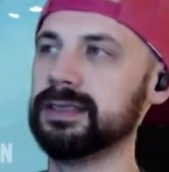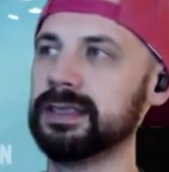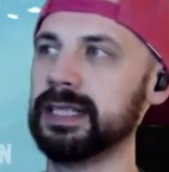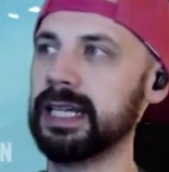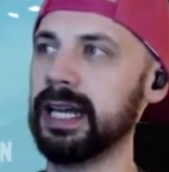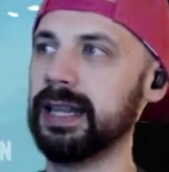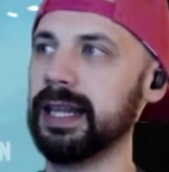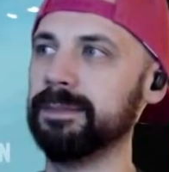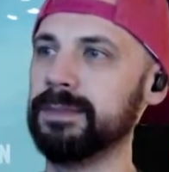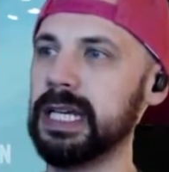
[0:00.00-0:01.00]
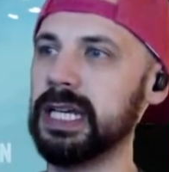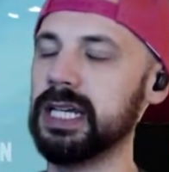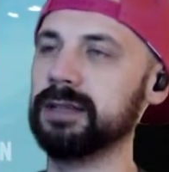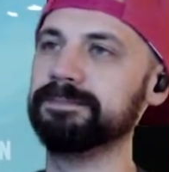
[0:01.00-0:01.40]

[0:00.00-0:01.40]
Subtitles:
again, let me...